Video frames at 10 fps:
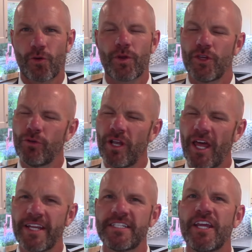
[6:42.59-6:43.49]
or you'd
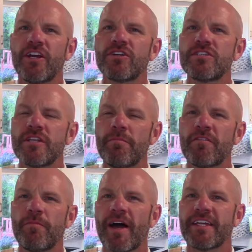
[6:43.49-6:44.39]
like to hear some
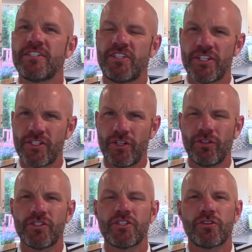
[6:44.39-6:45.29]
of my additional
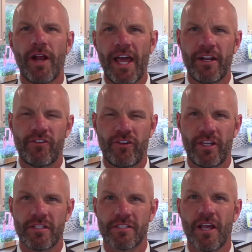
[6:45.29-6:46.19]

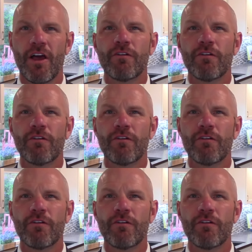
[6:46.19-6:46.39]
strategies